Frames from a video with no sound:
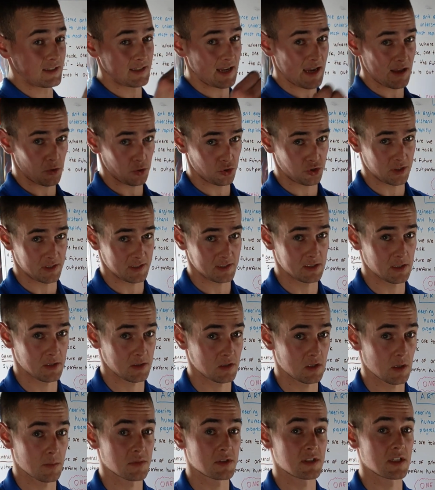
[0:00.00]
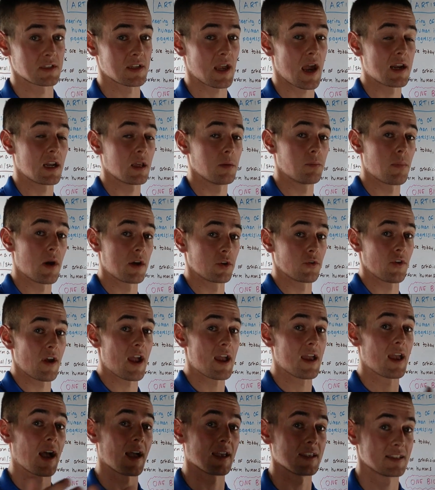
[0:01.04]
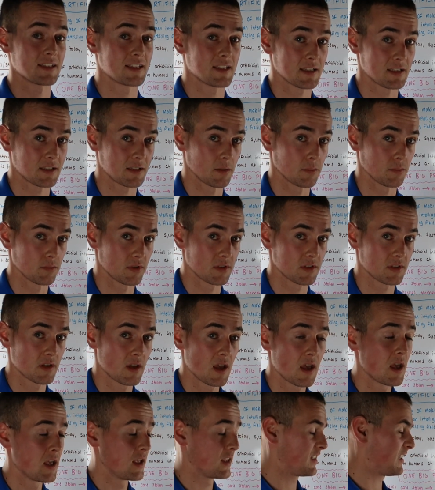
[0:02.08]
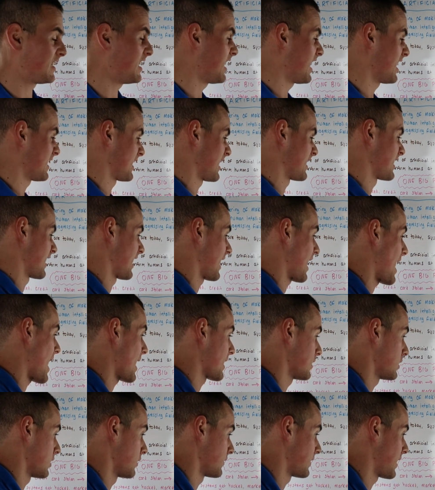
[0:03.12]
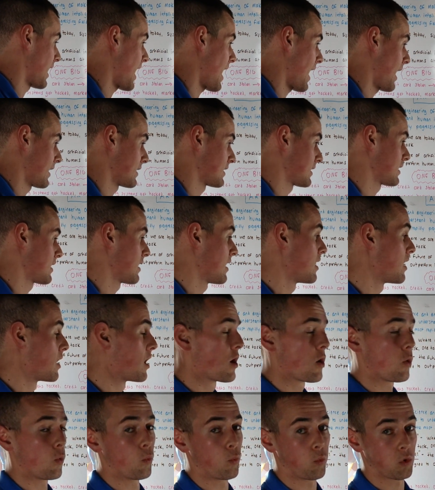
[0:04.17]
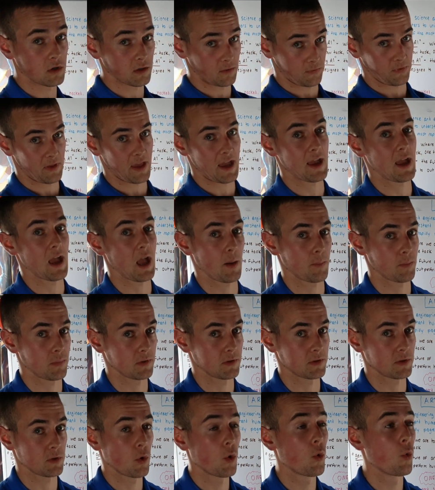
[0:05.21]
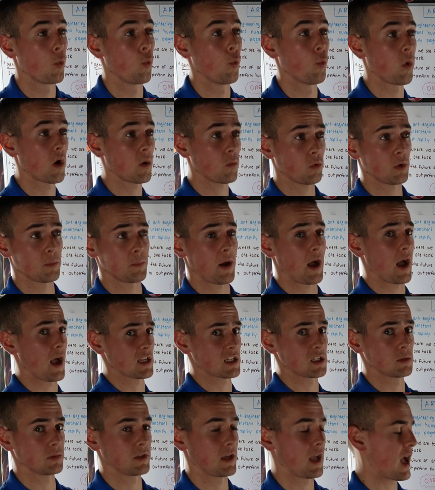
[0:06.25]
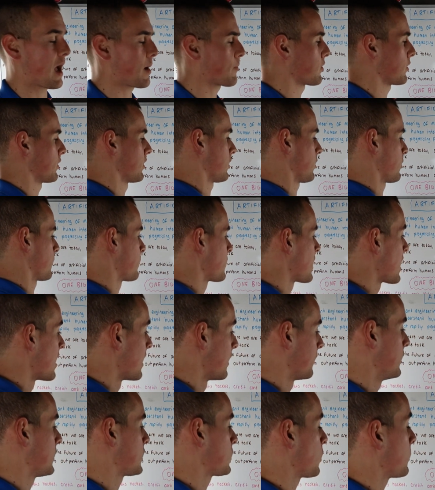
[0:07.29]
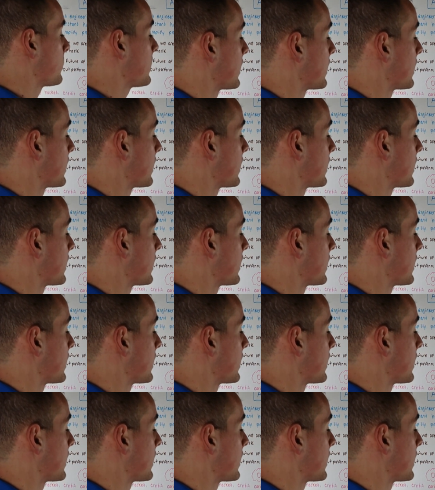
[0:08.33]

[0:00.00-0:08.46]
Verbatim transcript: intelligence systems designing better AI systems, seeing as that's a cognitive task, what if that happened? what would possibly happen there? This